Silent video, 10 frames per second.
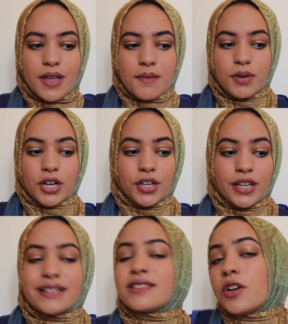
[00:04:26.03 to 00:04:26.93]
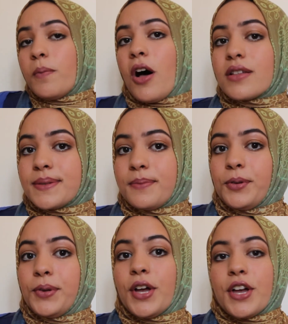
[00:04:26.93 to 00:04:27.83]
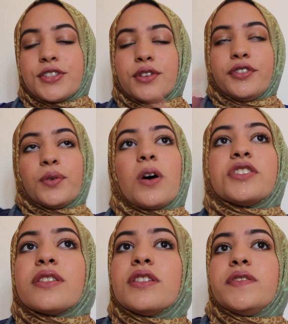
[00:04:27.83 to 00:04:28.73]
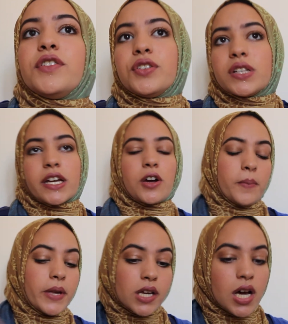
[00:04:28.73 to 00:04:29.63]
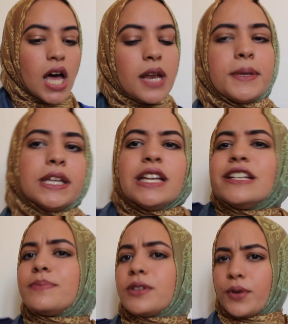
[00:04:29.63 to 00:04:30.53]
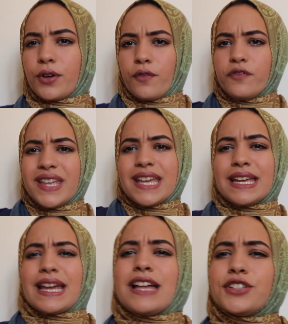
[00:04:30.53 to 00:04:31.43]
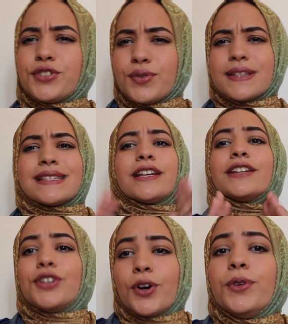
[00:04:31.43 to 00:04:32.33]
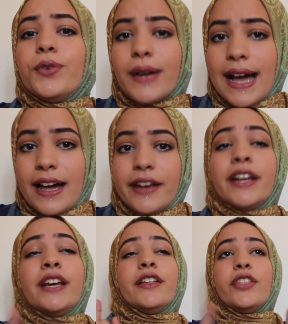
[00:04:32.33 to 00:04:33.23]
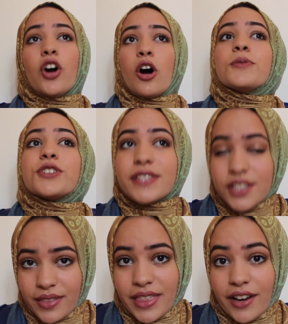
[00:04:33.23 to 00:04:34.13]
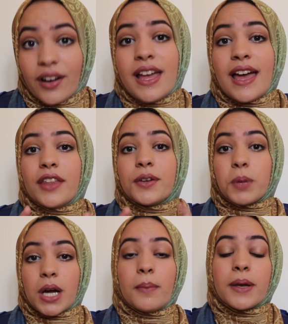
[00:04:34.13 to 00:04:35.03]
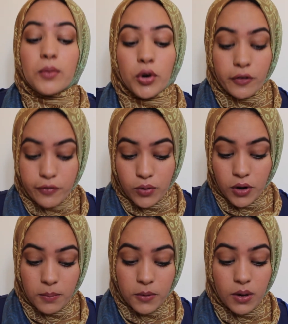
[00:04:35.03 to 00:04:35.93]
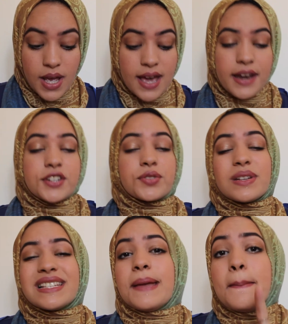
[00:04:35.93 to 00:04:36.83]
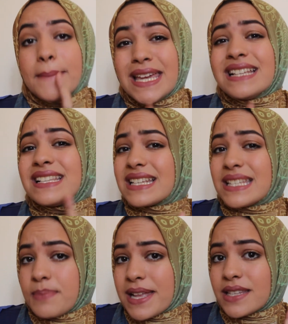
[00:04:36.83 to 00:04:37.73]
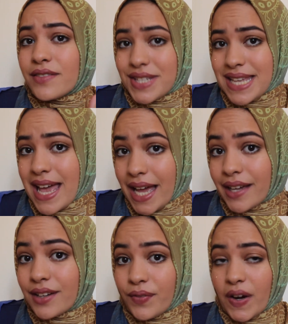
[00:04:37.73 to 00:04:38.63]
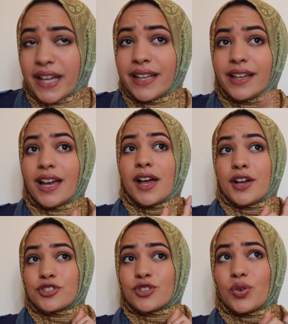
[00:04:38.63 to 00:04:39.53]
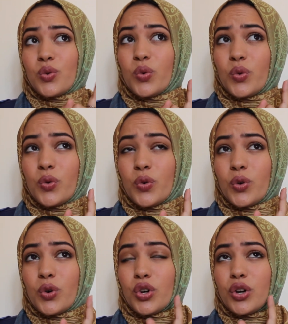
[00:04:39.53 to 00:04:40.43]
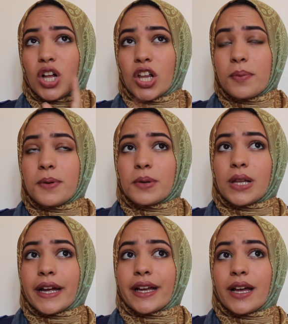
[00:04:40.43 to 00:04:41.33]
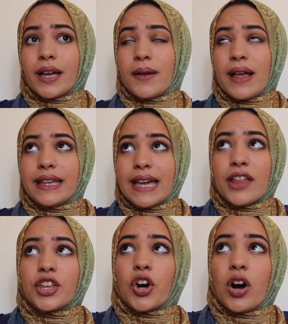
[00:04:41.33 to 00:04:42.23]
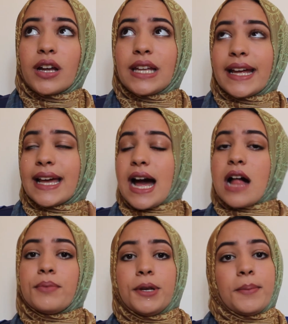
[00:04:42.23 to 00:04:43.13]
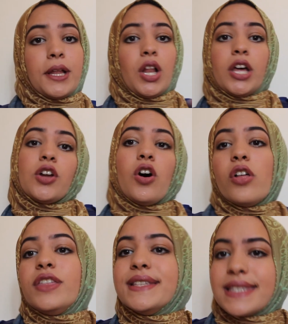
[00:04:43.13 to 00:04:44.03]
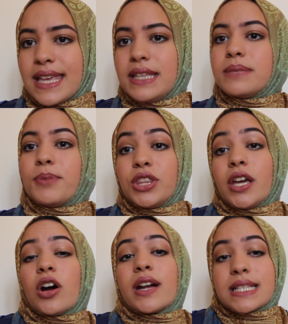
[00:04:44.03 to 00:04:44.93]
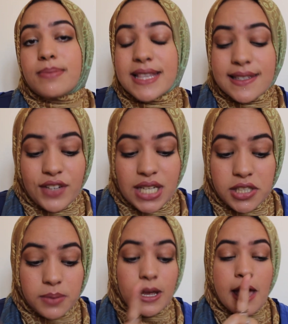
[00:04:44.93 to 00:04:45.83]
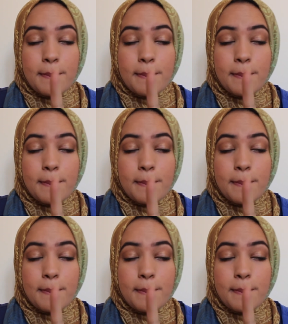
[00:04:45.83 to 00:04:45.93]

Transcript: But it's still possible. So if you're watching this video, you're like, oh my god, I'm in Egypt, I want to go vegan, I can't do this. Like, no, you can. The options are there, and they're becoming more affordable. And I just want to say, meat is expensive as heck, right? So a lot of people are like, yeah, there are like almond milk and all these things, but they are expensive in Egypt.